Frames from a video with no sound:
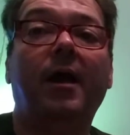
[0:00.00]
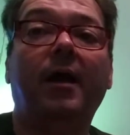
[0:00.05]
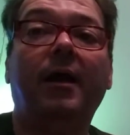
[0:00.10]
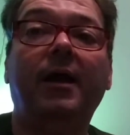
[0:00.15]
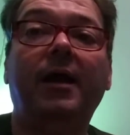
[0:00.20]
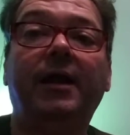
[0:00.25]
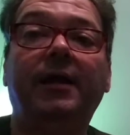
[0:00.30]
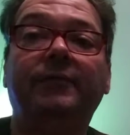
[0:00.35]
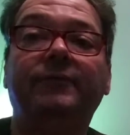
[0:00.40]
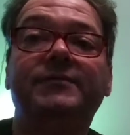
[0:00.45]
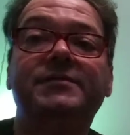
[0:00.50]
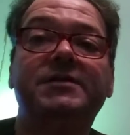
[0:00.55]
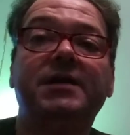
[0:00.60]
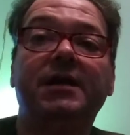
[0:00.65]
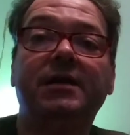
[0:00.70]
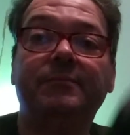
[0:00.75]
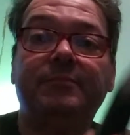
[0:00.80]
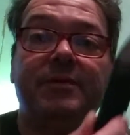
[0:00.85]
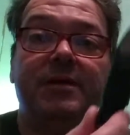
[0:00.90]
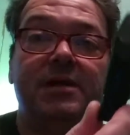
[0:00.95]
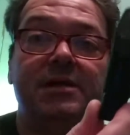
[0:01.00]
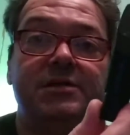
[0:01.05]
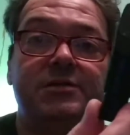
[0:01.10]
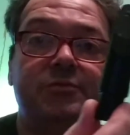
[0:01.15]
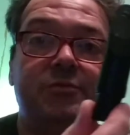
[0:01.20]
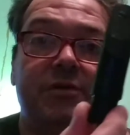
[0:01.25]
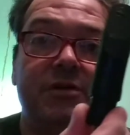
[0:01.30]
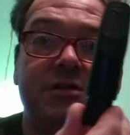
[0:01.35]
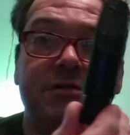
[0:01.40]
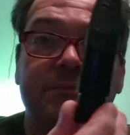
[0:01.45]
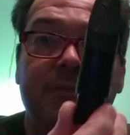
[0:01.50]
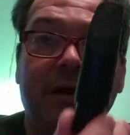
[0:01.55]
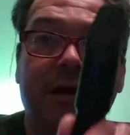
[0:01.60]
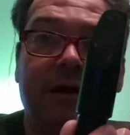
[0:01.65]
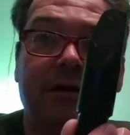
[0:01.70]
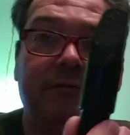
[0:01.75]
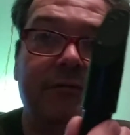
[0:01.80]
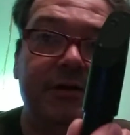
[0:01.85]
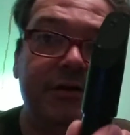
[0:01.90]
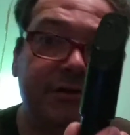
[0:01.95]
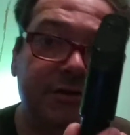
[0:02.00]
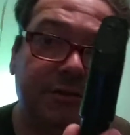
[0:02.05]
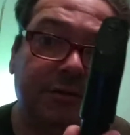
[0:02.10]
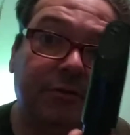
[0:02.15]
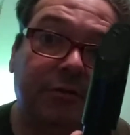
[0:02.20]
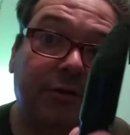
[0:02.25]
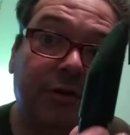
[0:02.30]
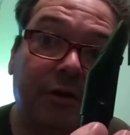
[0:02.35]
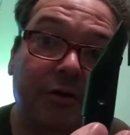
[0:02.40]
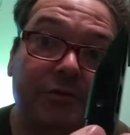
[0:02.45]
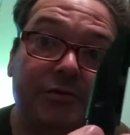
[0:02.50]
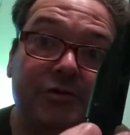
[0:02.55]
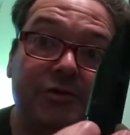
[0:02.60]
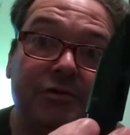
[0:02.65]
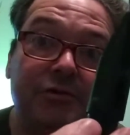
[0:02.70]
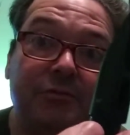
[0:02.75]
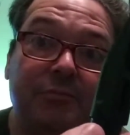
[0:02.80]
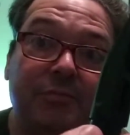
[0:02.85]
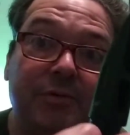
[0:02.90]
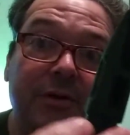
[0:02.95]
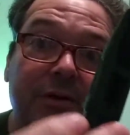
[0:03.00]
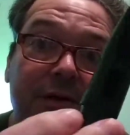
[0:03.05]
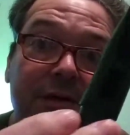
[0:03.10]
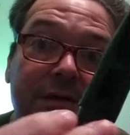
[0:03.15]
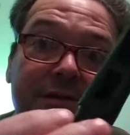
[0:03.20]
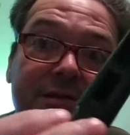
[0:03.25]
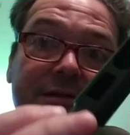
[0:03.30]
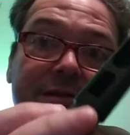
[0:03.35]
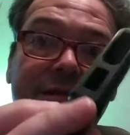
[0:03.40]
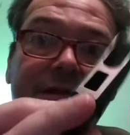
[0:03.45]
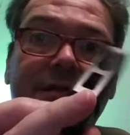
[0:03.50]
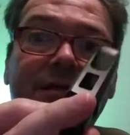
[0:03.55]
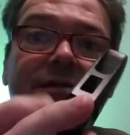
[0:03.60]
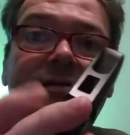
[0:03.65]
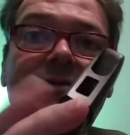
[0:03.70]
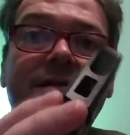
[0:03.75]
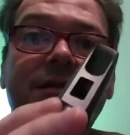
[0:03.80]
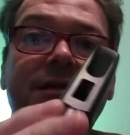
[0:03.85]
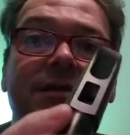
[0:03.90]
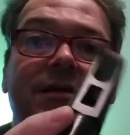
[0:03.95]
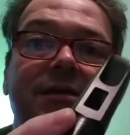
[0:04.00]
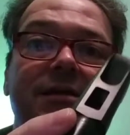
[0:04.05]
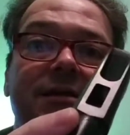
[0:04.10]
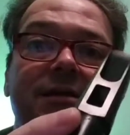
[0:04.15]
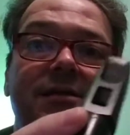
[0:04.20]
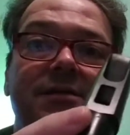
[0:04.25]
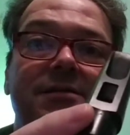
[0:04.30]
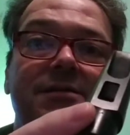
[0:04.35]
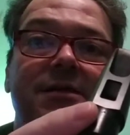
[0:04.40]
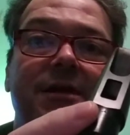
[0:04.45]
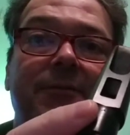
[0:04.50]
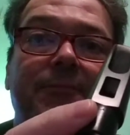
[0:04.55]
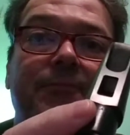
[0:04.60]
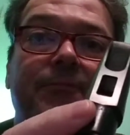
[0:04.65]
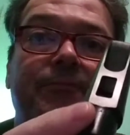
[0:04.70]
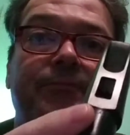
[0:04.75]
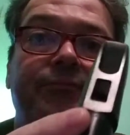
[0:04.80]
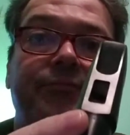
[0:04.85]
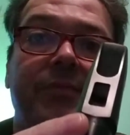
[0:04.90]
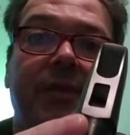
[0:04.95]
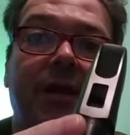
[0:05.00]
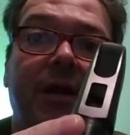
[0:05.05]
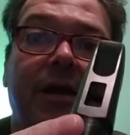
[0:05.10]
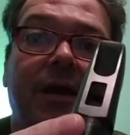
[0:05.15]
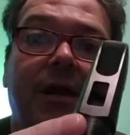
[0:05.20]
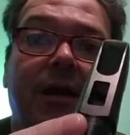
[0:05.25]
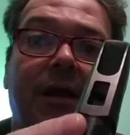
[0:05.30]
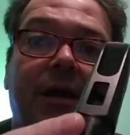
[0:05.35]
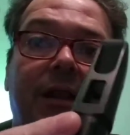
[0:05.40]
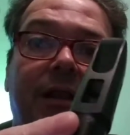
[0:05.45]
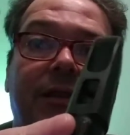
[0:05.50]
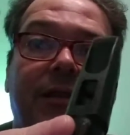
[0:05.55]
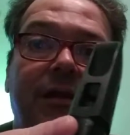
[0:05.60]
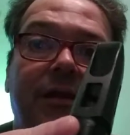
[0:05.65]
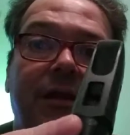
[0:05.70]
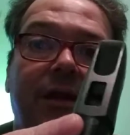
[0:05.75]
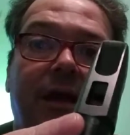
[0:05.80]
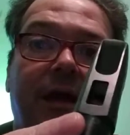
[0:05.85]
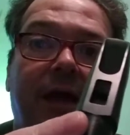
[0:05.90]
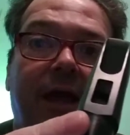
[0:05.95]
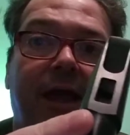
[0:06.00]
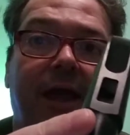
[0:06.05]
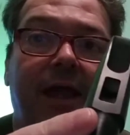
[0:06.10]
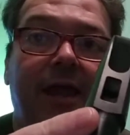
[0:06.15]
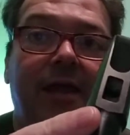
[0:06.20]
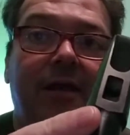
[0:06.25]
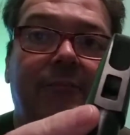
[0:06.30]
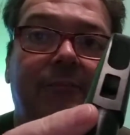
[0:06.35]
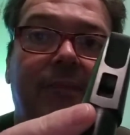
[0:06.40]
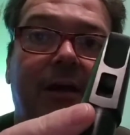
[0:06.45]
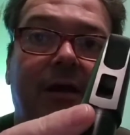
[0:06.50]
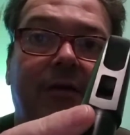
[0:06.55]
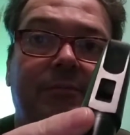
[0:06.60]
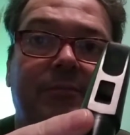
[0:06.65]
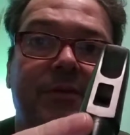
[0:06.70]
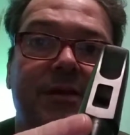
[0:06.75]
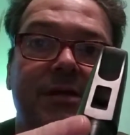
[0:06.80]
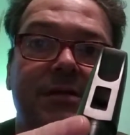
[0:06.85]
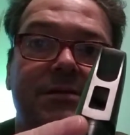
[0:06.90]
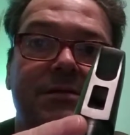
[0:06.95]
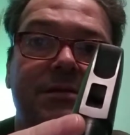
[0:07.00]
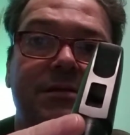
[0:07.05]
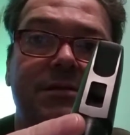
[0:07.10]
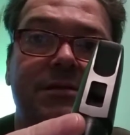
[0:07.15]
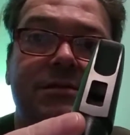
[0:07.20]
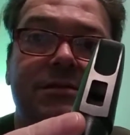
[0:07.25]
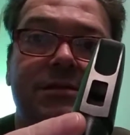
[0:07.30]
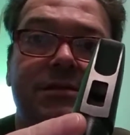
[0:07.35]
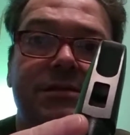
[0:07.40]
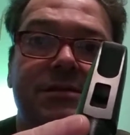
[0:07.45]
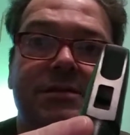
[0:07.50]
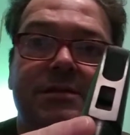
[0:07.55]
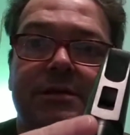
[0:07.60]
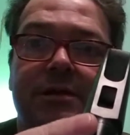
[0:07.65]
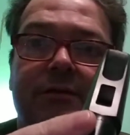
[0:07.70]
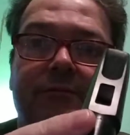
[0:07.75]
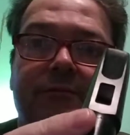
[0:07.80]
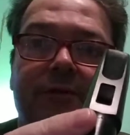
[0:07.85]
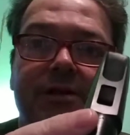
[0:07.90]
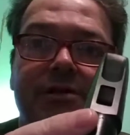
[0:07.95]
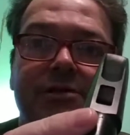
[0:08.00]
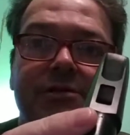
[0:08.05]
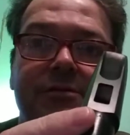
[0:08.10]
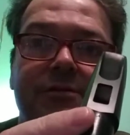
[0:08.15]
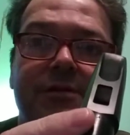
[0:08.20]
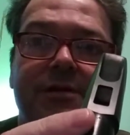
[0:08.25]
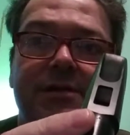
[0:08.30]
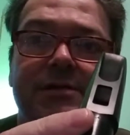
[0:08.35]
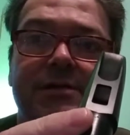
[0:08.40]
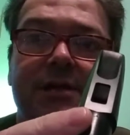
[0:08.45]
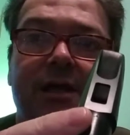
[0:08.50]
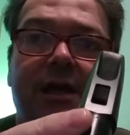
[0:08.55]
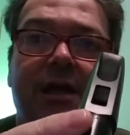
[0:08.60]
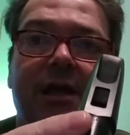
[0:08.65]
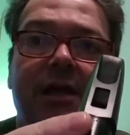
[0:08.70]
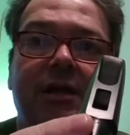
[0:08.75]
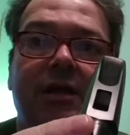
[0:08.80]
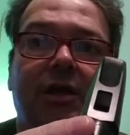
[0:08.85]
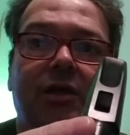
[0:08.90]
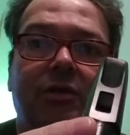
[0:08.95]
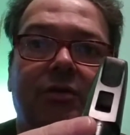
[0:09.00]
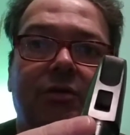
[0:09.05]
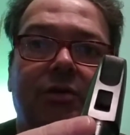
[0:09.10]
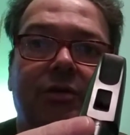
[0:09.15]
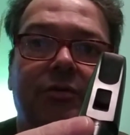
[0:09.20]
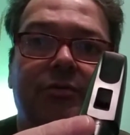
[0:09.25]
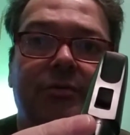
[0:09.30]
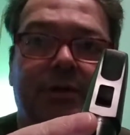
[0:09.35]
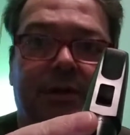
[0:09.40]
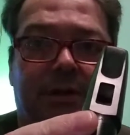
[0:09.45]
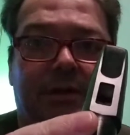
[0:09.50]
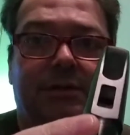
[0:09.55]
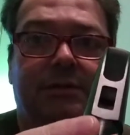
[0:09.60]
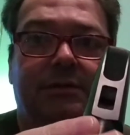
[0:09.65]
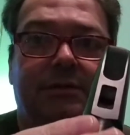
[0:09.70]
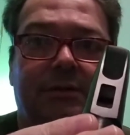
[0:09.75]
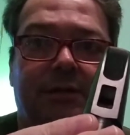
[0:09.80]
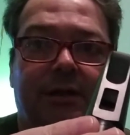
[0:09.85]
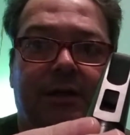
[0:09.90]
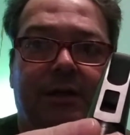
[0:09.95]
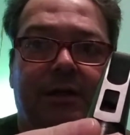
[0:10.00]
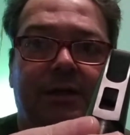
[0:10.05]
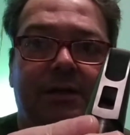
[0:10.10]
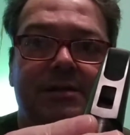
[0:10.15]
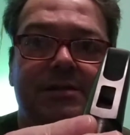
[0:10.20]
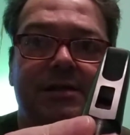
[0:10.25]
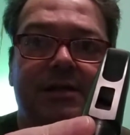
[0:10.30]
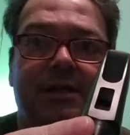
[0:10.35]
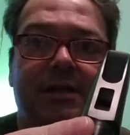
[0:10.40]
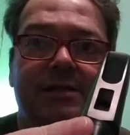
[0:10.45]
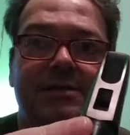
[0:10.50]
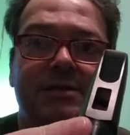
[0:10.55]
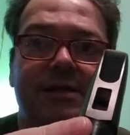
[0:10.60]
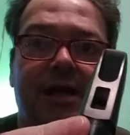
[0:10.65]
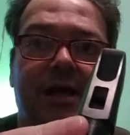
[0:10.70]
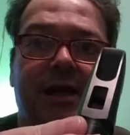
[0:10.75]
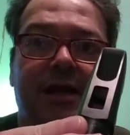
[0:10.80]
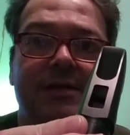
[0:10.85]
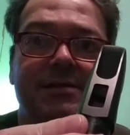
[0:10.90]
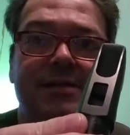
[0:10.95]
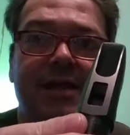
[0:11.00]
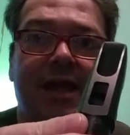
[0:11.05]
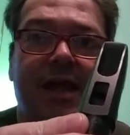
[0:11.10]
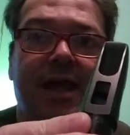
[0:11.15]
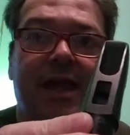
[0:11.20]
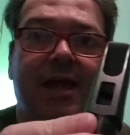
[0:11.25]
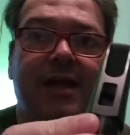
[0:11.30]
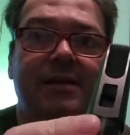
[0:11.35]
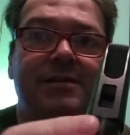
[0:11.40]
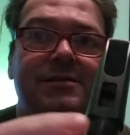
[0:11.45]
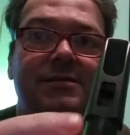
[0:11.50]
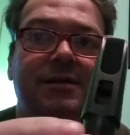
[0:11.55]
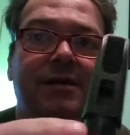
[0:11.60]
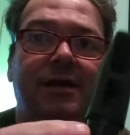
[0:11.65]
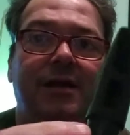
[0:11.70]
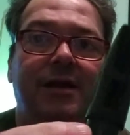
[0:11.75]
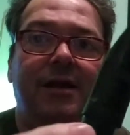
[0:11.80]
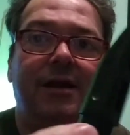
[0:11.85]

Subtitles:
Alright, second piece was my original go-to piece. This is the AM mouthpieces. This is the original design Luna, and it's in a size 8.